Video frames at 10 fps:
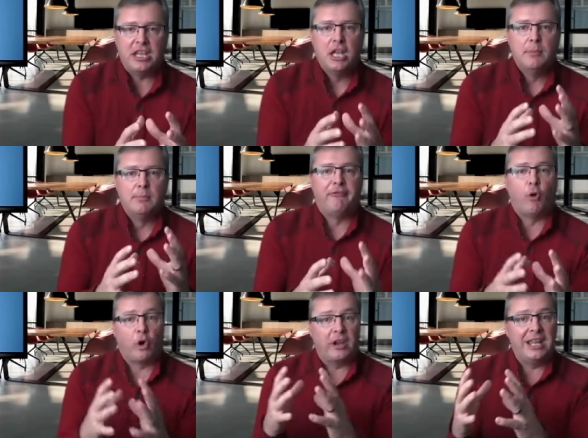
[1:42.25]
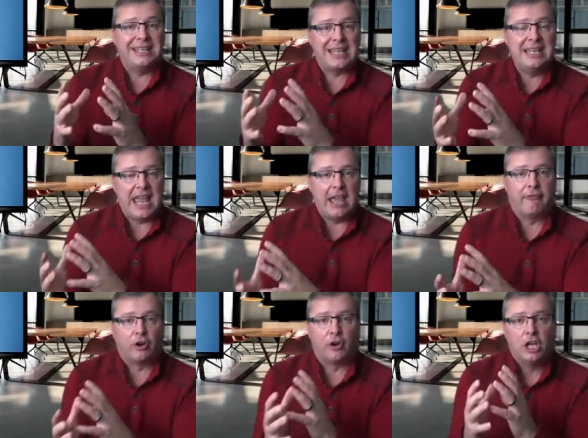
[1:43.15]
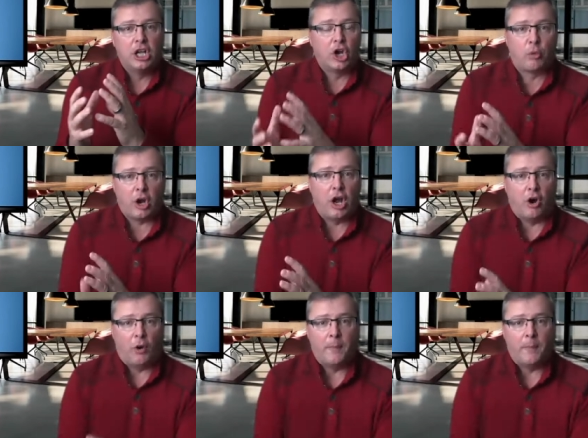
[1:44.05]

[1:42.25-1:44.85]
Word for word: before it can ever grow.